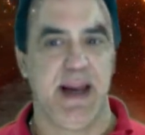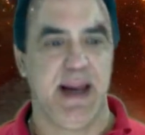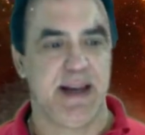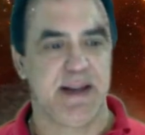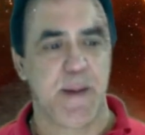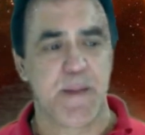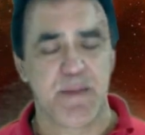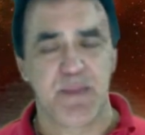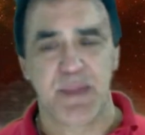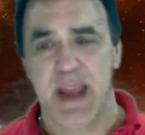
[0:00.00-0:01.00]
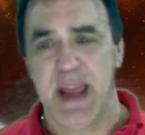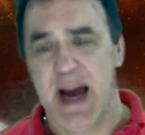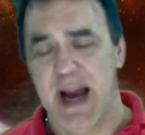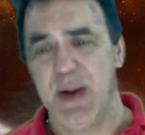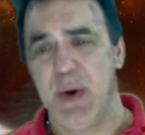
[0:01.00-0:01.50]
And
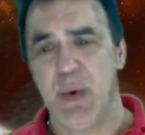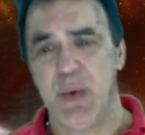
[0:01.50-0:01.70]
I know